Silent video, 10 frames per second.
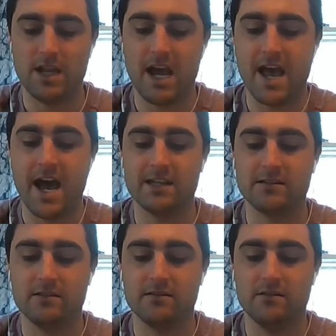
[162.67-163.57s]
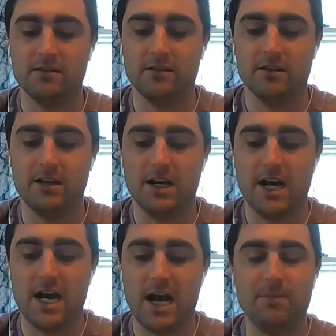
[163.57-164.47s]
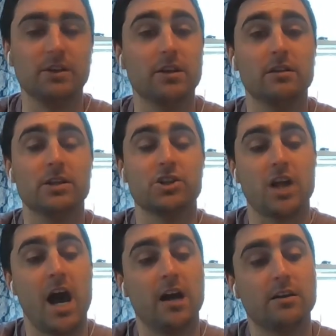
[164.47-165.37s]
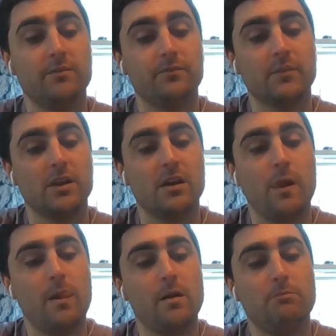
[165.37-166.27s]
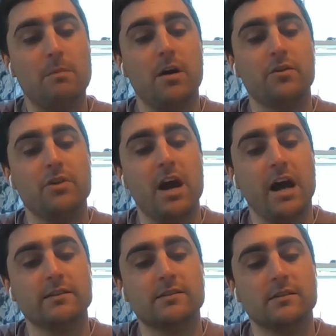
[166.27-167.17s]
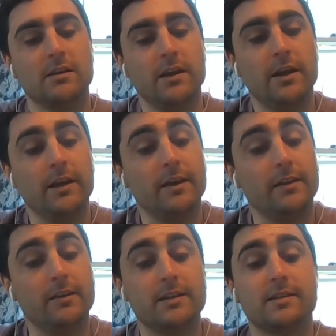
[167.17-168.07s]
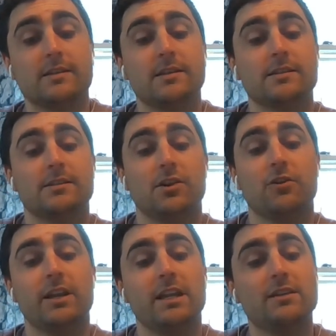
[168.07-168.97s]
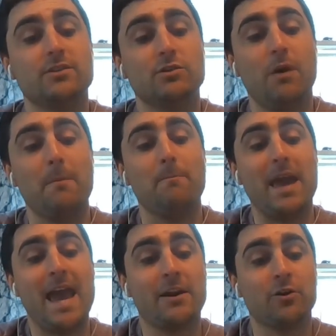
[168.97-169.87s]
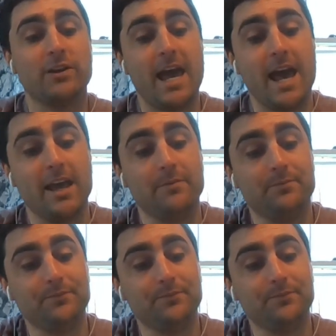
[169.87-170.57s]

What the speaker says: I ask. I'm a little in shock. My mother nods. This is turning into a banner day.